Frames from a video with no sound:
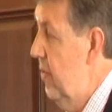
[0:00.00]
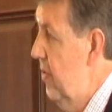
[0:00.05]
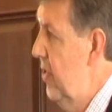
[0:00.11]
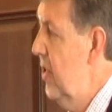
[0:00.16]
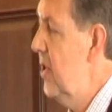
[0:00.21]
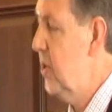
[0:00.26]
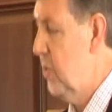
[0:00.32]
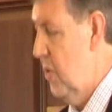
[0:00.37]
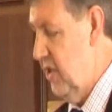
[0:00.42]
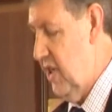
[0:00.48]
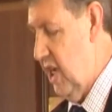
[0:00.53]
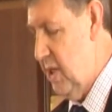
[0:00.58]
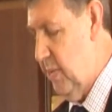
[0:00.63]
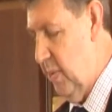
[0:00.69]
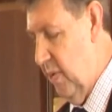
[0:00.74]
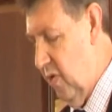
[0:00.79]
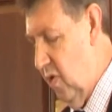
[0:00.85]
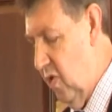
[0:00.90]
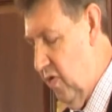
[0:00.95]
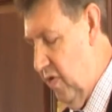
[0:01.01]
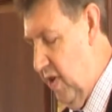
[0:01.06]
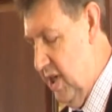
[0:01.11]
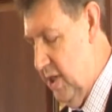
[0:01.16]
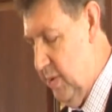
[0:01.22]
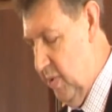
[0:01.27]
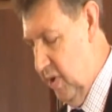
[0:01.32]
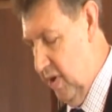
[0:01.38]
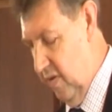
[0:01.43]
These were the days before
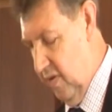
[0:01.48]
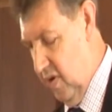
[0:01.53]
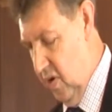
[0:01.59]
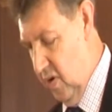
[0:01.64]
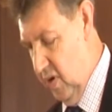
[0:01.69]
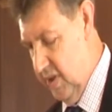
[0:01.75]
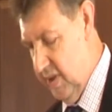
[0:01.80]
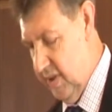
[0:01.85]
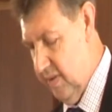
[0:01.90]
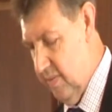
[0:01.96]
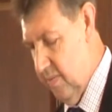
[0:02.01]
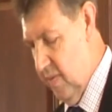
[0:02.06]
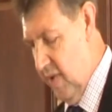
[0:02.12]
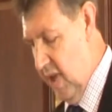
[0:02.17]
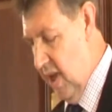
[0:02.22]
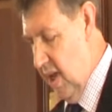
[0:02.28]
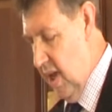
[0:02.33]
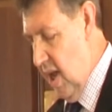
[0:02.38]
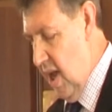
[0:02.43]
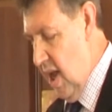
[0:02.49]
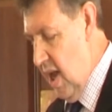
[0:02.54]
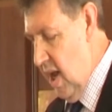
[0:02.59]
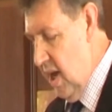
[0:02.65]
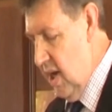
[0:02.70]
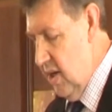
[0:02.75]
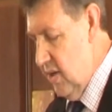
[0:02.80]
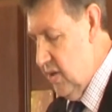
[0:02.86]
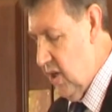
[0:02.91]
Facebook, of course.
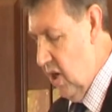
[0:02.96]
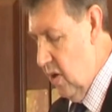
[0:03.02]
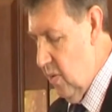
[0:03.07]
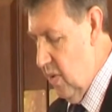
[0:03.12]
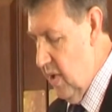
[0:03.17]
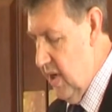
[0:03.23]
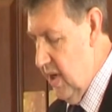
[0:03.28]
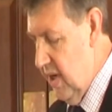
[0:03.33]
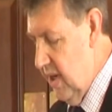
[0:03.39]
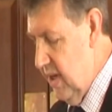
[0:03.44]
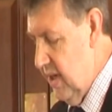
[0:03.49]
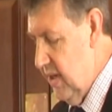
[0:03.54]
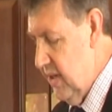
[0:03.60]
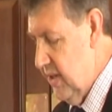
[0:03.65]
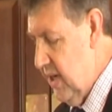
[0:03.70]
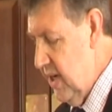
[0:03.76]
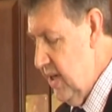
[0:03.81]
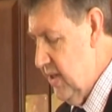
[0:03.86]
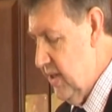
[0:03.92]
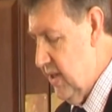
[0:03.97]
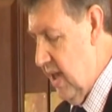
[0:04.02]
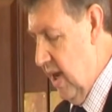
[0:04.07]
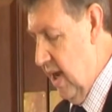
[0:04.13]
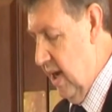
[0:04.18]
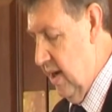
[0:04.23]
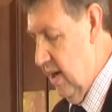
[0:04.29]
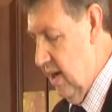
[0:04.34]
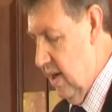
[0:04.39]
So, since
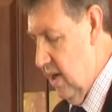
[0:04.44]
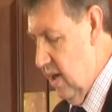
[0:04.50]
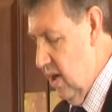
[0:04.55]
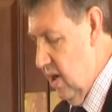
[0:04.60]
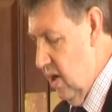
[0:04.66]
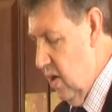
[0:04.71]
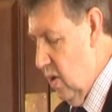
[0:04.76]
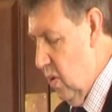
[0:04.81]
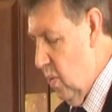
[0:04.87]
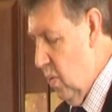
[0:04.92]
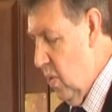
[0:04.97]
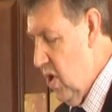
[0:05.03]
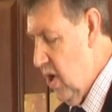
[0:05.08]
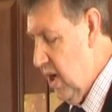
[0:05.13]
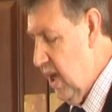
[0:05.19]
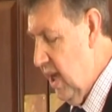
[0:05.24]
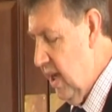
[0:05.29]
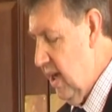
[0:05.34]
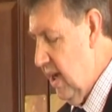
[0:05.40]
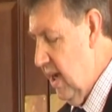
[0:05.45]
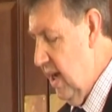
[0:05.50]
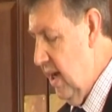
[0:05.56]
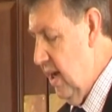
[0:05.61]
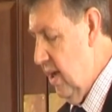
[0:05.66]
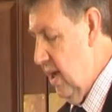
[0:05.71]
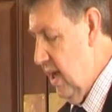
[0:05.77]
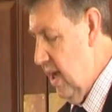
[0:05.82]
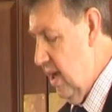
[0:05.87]
then, working in
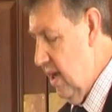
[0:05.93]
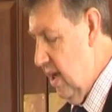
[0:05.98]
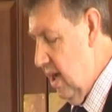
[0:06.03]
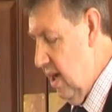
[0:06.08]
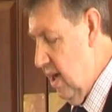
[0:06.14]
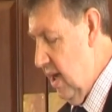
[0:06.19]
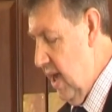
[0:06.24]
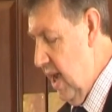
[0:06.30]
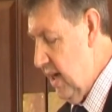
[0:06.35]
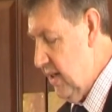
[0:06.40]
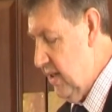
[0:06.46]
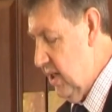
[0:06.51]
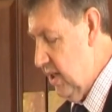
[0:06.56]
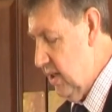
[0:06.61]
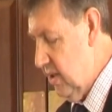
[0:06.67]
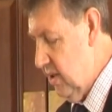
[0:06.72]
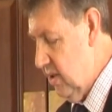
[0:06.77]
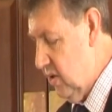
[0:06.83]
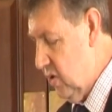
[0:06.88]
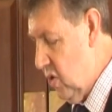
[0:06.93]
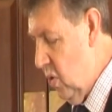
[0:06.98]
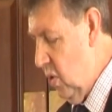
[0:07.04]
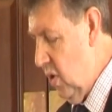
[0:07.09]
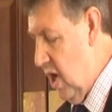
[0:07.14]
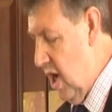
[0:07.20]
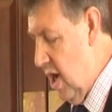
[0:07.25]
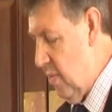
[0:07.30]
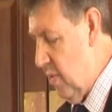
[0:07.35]
a hectic
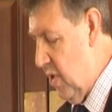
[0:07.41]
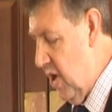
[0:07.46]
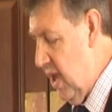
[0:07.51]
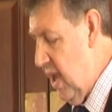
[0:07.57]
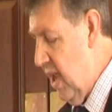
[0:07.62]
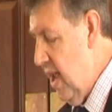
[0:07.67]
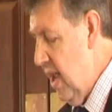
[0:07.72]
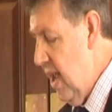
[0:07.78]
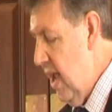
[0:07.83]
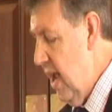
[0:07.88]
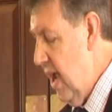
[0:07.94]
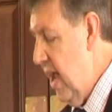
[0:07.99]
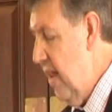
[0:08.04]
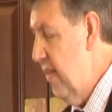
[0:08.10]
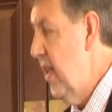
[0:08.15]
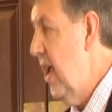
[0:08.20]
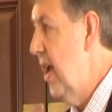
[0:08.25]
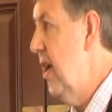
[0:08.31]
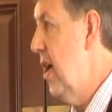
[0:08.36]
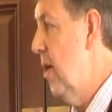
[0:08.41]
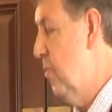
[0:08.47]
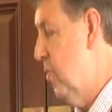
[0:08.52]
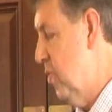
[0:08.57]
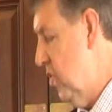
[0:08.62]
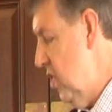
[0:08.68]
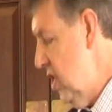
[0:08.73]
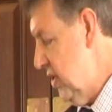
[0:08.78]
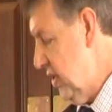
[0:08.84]
school library and then a
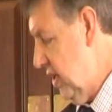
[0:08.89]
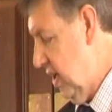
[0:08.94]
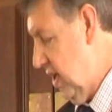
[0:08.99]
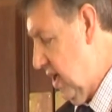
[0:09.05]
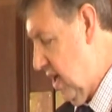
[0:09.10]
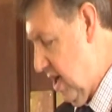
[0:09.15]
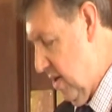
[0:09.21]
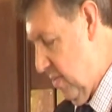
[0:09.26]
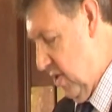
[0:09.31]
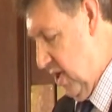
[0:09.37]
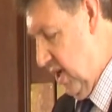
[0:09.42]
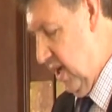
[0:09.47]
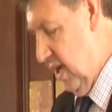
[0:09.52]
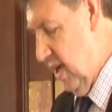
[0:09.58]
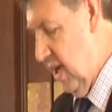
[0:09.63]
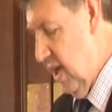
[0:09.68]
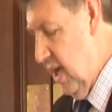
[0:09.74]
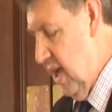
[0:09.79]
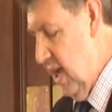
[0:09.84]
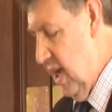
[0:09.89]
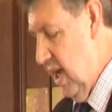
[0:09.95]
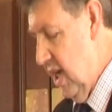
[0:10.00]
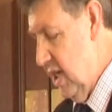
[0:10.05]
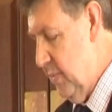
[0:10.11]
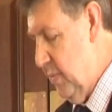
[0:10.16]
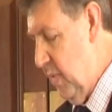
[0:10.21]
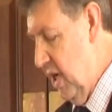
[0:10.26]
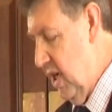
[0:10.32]
prison library
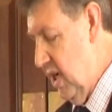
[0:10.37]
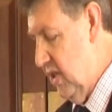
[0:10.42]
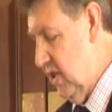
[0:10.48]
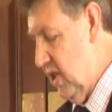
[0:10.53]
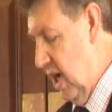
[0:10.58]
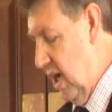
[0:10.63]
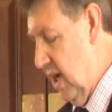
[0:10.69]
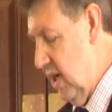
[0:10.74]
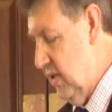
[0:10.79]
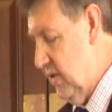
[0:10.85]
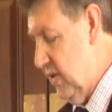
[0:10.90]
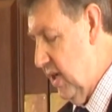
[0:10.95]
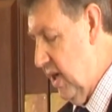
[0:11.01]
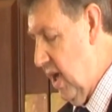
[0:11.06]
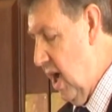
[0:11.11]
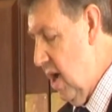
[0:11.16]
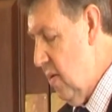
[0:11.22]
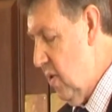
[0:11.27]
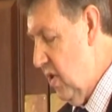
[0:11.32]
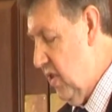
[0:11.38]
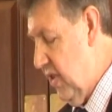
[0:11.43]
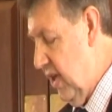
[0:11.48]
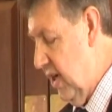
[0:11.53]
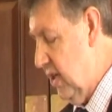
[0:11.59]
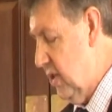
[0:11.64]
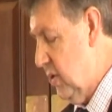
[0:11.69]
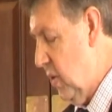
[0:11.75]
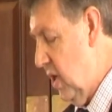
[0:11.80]
has been a challenge that I would
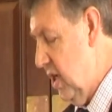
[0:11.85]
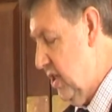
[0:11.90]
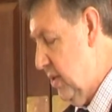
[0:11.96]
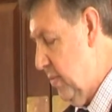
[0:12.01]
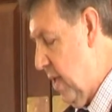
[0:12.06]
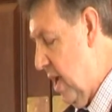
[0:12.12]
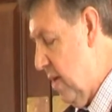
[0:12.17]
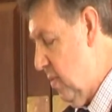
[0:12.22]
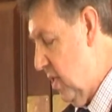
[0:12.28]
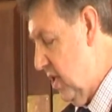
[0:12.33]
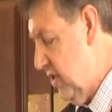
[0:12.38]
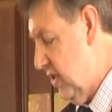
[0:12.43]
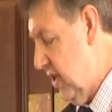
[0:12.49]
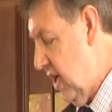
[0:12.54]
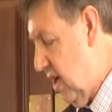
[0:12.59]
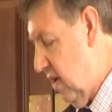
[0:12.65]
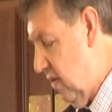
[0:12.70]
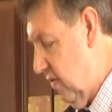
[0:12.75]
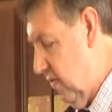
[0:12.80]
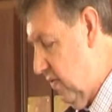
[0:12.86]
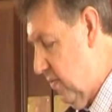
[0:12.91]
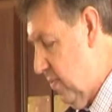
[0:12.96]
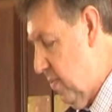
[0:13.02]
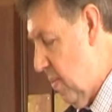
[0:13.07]
think twice about myself.